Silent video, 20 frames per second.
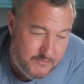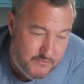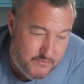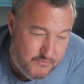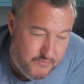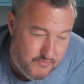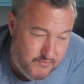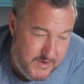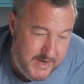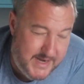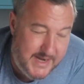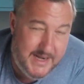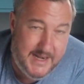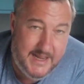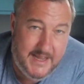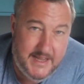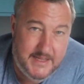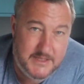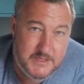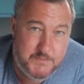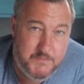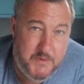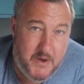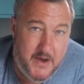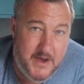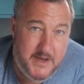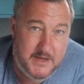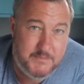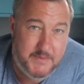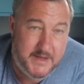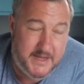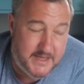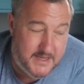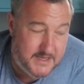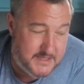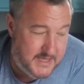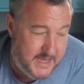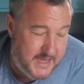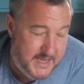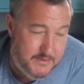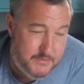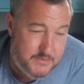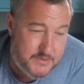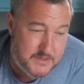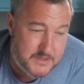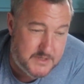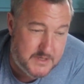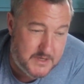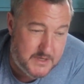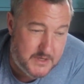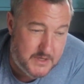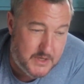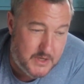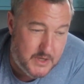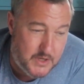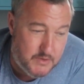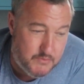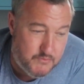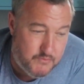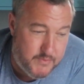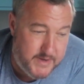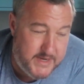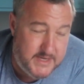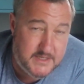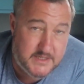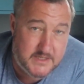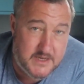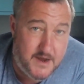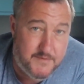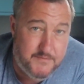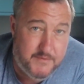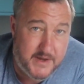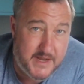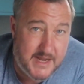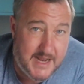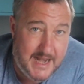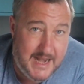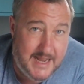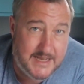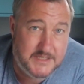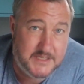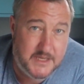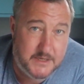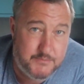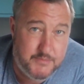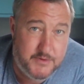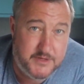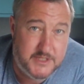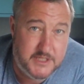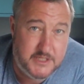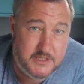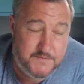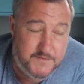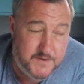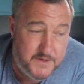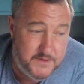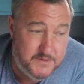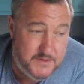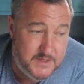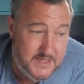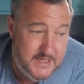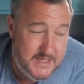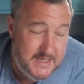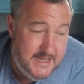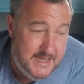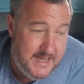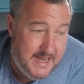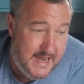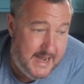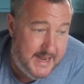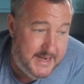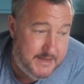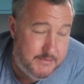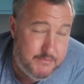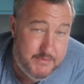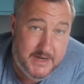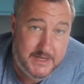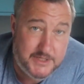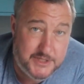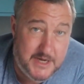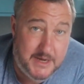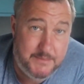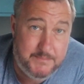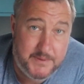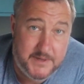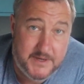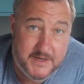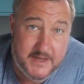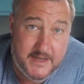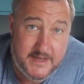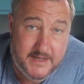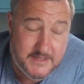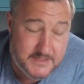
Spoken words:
really inspired me because he was rediscovering classic British food and he really championed it.